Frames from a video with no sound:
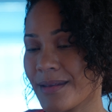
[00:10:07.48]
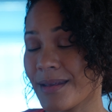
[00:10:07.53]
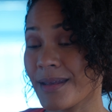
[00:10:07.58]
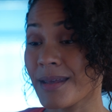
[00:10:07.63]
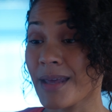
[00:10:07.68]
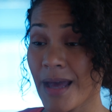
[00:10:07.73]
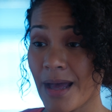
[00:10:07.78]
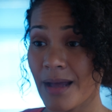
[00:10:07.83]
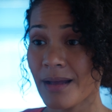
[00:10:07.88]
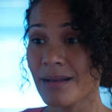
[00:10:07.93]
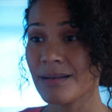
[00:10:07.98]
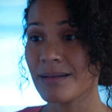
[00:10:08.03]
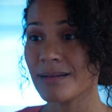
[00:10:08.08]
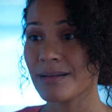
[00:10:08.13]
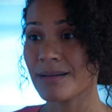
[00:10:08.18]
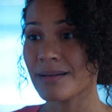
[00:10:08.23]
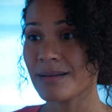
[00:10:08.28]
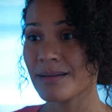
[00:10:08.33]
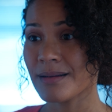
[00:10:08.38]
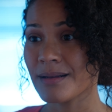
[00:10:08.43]
Yeah?
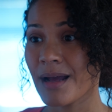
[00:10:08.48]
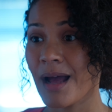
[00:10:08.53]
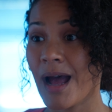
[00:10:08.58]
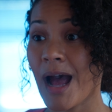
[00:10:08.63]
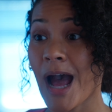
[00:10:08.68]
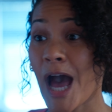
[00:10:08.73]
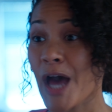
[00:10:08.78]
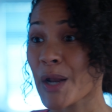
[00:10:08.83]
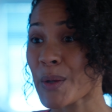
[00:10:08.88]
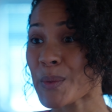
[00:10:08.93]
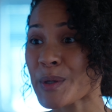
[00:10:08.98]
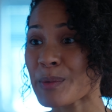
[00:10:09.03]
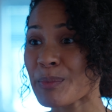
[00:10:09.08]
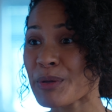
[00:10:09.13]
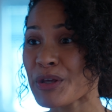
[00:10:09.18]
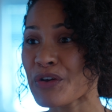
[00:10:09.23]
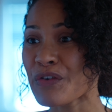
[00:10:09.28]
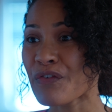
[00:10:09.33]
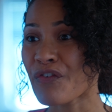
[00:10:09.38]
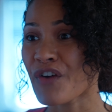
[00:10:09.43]
I don't want to
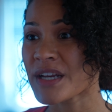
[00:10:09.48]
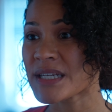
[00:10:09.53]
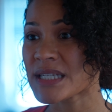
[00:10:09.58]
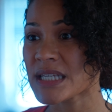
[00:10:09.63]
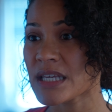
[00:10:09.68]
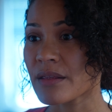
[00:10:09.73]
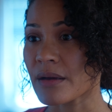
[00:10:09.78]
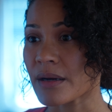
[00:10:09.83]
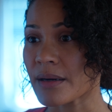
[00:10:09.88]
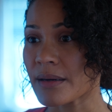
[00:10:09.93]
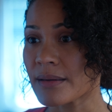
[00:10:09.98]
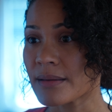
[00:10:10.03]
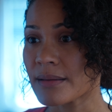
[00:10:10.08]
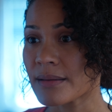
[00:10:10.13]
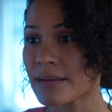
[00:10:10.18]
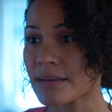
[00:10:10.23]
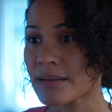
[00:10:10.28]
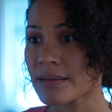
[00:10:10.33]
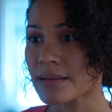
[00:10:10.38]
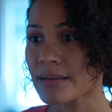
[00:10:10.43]
be your friend either.
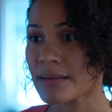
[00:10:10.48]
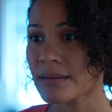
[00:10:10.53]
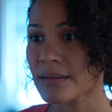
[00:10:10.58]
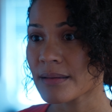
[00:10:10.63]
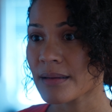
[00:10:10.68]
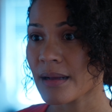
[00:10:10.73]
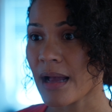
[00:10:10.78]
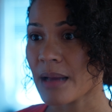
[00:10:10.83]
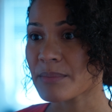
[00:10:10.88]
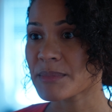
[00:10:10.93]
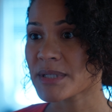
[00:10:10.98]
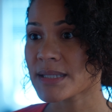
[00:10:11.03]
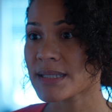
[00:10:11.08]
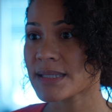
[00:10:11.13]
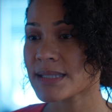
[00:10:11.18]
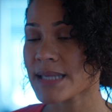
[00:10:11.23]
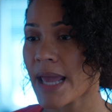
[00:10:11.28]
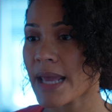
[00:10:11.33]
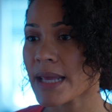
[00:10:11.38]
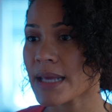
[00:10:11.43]
I'm just
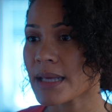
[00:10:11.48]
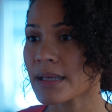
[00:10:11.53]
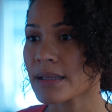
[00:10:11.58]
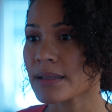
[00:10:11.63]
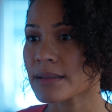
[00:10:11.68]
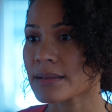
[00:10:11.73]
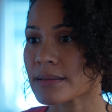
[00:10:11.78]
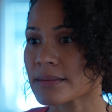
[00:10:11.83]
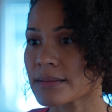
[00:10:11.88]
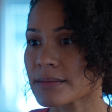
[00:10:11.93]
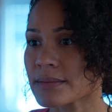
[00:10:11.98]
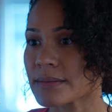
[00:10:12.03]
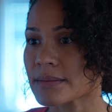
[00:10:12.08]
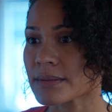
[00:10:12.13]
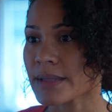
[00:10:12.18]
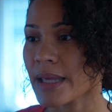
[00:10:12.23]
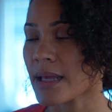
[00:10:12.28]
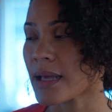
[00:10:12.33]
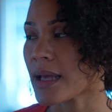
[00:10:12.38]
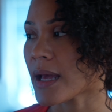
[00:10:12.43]
saying,
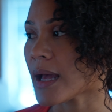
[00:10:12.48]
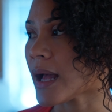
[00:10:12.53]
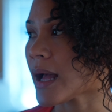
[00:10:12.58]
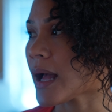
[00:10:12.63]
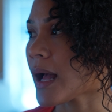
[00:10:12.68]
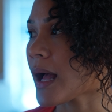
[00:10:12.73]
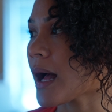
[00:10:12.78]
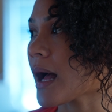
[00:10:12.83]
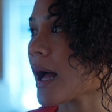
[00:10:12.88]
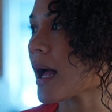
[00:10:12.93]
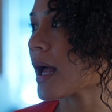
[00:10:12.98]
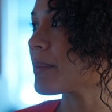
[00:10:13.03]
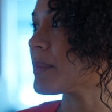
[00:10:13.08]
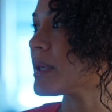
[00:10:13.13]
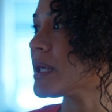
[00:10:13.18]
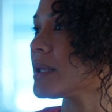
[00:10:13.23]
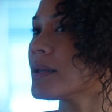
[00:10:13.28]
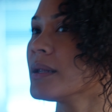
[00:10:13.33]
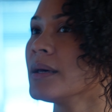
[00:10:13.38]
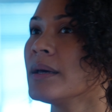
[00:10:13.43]
like, I
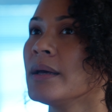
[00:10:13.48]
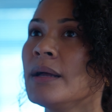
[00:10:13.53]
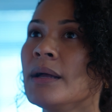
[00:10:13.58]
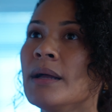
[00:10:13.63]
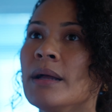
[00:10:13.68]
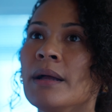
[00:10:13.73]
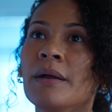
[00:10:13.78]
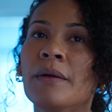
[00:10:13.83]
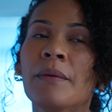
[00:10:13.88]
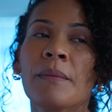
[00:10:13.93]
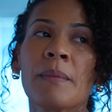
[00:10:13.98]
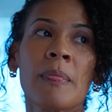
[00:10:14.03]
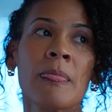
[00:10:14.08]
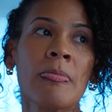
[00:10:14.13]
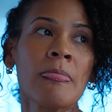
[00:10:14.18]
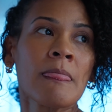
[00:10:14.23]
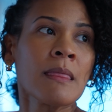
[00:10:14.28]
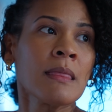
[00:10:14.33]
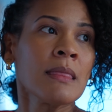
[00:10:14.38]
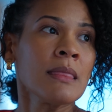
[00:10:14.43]
mean,
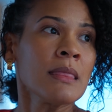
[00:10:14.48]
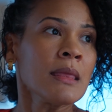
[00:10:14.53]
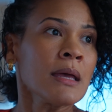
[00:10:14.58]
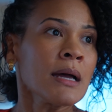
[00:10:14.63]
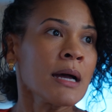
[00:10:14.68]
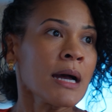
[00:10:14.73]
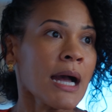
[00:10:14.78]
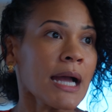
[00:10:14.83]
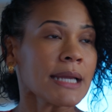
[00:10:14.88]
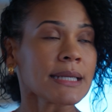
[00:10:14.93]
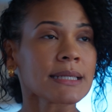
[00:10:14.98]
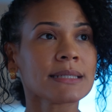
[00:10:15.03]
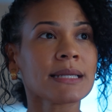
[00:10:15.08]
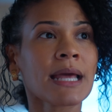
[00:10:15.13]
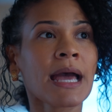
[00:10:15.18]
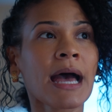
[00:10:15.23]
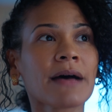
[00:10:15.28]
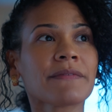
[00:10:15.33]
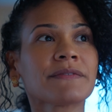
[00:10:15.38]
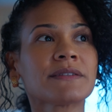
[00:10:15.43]
I didn't
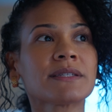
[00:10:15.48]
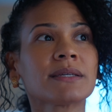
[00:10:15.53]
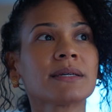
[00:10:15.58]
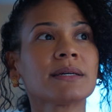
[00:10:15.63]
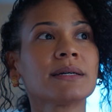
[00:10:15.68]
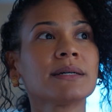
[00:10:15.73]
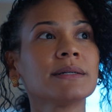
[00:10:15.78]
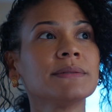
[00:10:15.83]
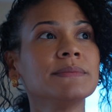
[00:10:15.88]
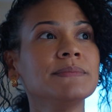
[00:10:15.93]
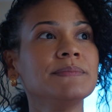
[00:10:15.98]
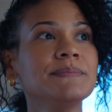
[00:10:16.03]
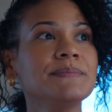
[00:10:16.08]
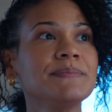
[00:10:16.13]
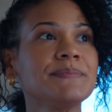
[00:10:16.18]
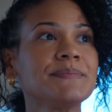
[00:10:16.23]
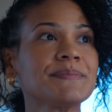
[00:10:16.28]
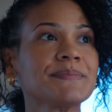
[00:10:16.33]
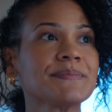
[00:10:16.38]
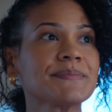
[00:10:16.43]
have to,
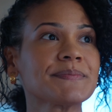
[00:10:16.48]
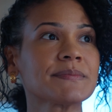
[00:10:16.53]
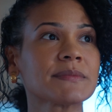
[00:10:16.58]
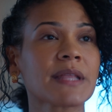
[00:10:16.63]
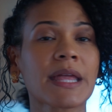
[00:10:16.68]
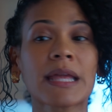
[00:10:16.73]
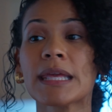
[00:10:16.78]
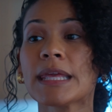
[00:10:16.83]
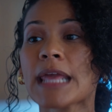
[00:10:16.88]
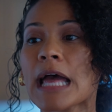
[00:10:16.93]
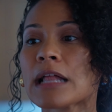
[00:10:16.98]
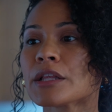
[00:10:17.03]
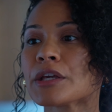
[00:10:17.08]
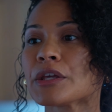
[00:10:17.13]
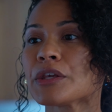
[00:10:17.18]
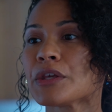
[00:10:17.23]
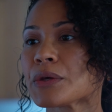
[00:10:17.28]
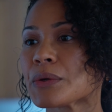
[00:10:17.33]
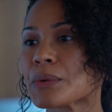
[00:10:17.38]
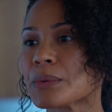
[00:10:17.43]
like, yell
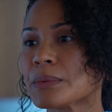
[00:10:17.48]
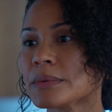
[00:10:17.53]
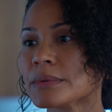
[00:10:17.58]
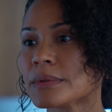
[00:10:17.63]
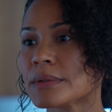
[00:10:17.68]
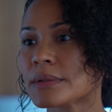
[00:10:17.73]
at you.